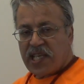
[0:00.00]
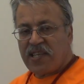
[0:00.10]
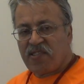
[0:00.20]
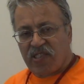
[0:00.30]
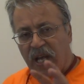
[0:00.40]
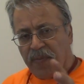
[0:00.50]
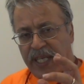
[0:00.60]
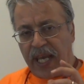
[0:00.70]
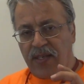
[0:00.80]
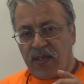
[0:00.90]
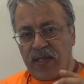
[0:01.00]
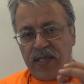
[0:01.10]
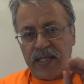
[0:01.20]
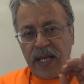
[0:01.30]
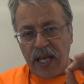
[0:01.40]
In some
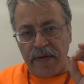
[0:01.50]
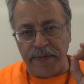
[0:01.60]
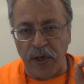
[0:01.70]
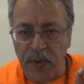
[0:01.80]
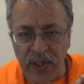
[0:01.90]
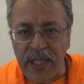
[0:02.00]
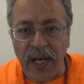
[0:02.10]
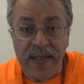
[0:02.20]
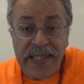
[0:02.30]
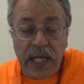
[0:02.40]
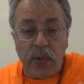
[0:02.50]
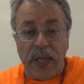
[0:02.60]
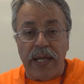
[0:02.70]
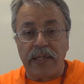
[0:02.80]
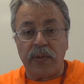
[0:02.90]
cases, affirming the
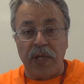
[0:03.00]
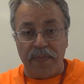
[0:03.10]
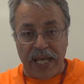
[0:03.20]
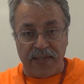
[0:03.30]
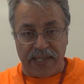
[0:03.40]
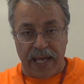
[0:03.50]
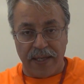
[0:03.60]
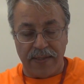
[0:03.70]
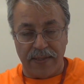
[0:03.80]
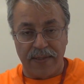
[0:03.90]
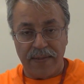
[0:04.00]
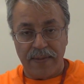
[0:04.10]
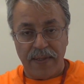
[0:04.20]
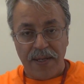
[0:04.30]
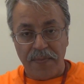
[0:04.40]
consequent will make sense,
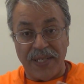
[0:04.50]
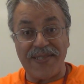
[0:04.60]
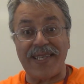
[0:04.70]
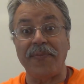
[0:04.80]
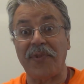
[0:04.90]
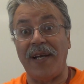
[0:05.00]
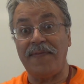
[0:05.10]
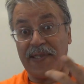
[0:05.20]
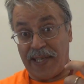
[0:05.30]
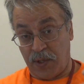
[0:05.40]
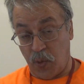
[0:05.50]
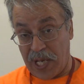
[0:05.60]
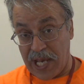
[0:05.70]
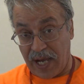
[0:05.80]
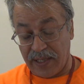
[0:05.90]
but sometimes it will
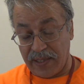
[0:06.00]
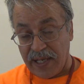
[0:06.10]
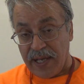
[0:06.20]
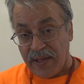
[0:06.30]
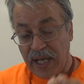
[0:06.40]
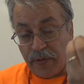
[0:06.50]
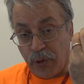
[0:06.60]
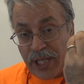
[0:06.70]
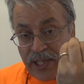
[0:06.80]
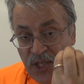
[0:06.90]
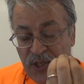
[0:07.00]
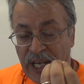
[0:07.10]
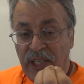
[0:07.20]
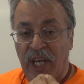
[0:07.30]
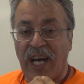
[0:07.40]
not. Therefore, it is
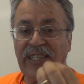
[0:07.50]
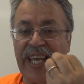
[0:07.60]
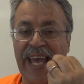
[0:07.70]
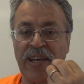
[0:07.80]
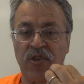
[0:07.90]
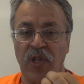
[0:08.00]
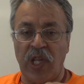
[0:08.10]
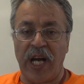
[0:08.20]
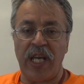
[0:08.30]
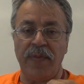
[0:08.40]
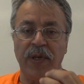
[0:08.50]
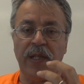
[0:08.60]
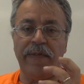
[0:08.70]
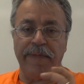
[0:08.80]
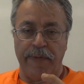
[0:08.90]
not a
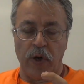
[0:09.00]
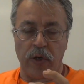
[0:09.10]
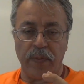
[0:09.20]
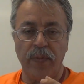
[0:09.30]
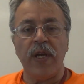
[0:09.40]
reliable form.